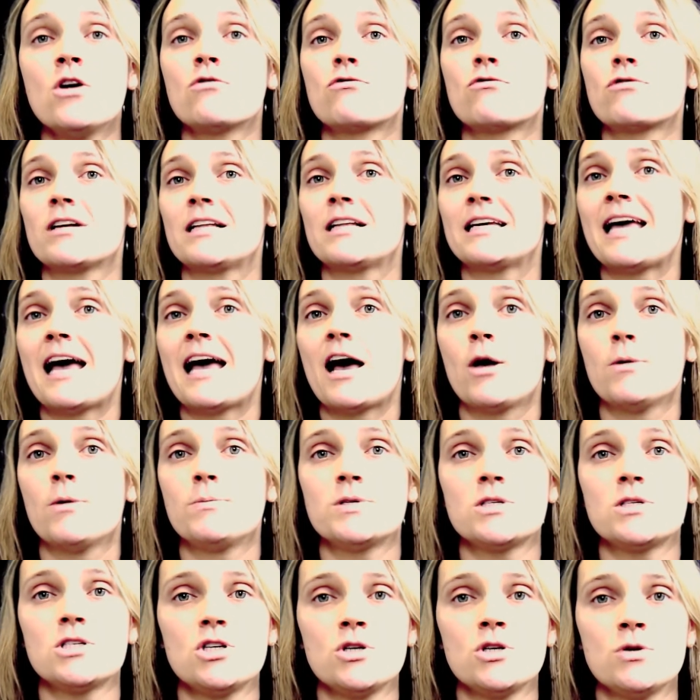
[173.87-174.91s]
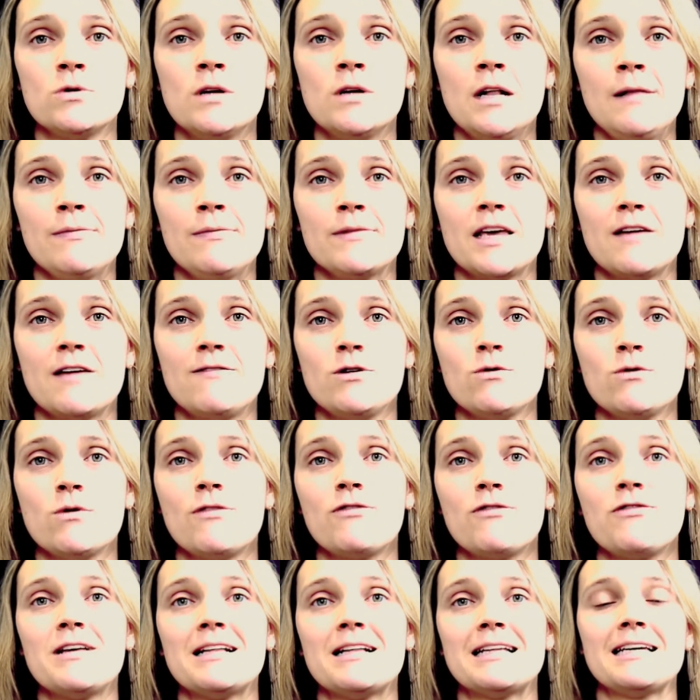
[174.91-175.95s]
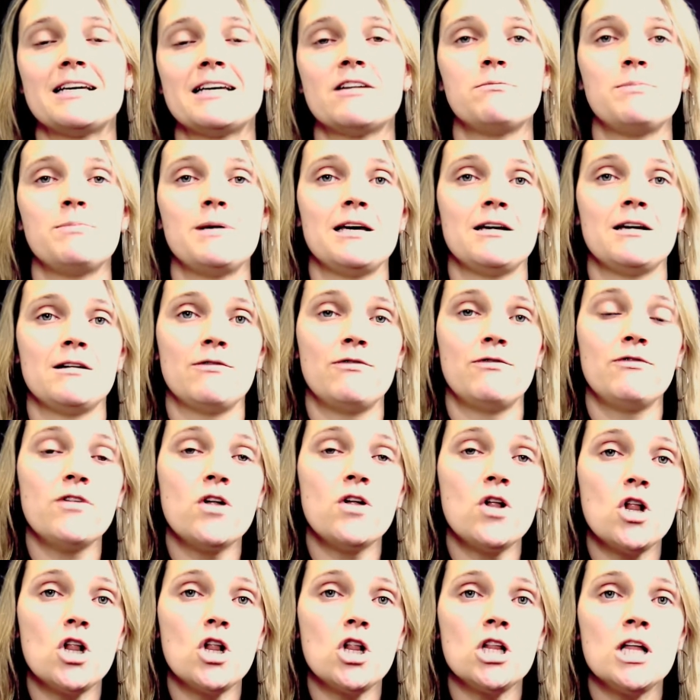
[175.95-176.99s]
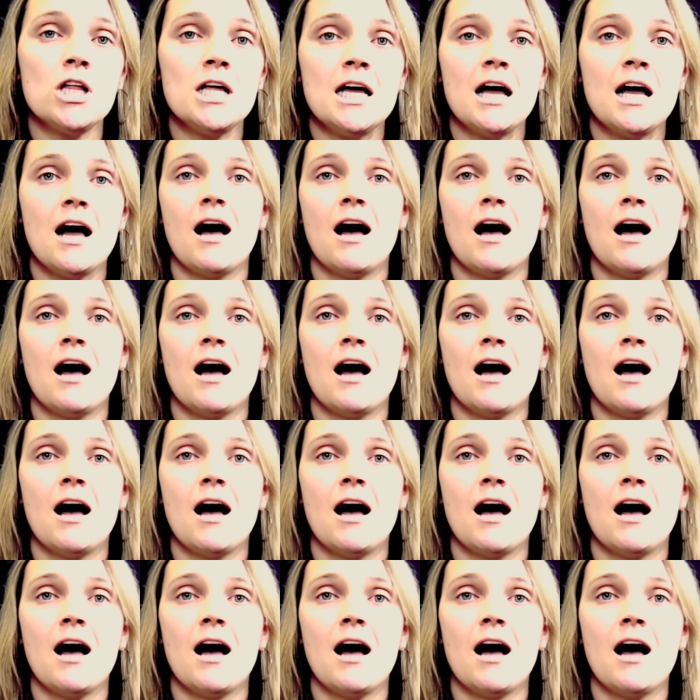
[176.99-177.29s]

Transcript: really helps to give you a feeling of being full,